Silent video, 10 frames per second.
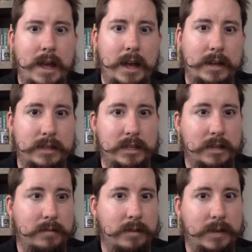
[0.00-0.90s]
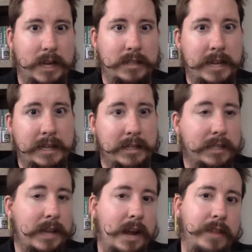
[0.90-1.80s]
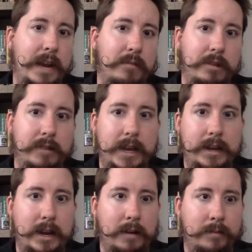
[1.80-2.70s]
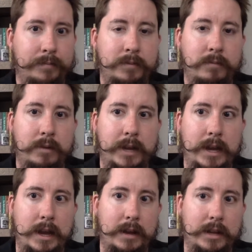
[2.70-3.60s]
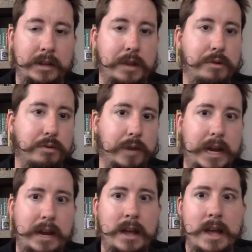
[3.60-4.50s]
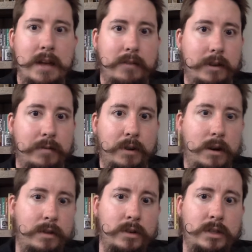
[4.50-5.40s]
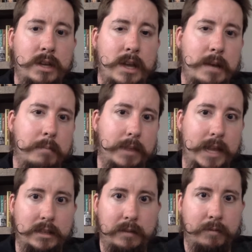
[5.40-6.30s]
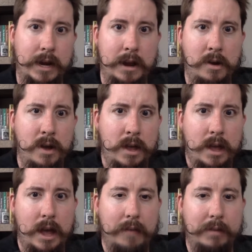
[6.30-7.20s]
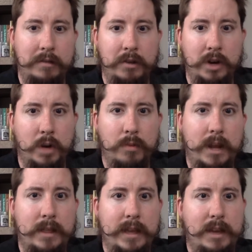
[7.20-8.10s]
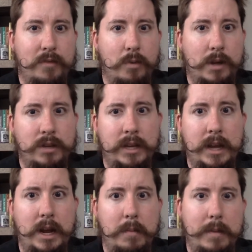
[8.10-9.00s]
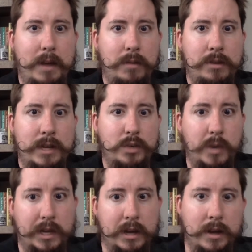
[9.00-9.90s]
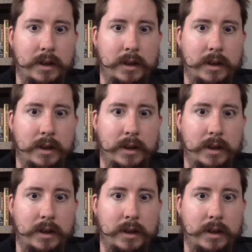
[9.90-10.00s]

because uh, it's a like I said, it's a style that I really like, and I'll really uh, continue to read from different authors. But that's it for now. I've been Logan Albright. Thank you for watching, and I'll be back with you next week.